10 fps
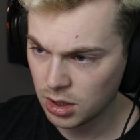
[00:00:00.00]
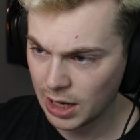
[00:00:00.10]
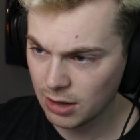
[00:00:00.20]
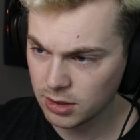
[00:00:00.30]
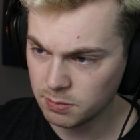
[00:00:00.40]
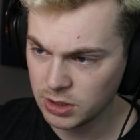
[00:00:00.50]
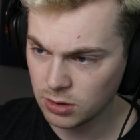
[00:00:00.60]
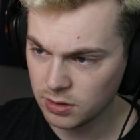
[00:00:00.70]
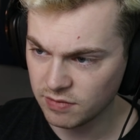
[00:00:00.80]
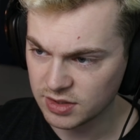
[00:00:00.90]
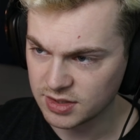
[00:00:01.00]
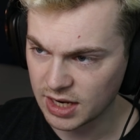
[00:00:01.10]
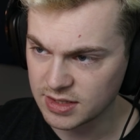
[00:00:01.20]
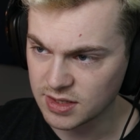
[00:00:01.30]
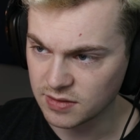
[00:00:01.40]
How can Mino even
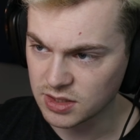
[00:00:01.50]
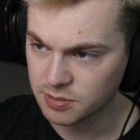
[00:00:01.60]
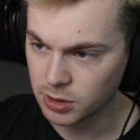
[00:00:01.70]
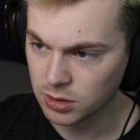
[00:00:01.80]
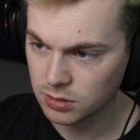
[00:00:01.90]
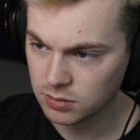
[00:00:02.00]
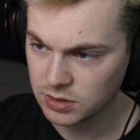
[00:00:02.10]
dance in these, bro?